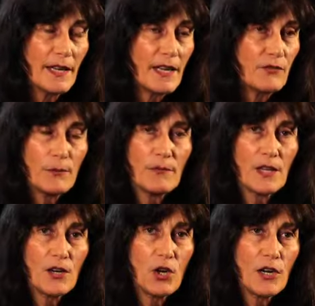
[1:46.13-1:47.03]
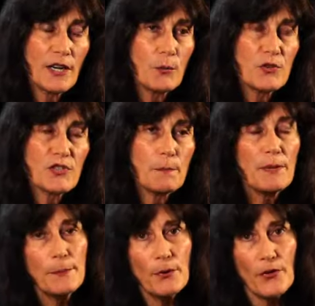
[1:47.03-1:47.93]
And from then on, it was the
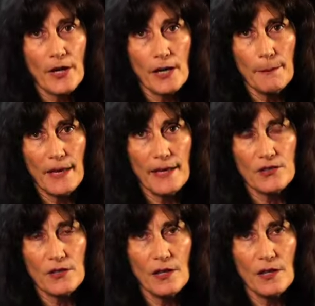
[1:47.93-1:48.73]
people that I met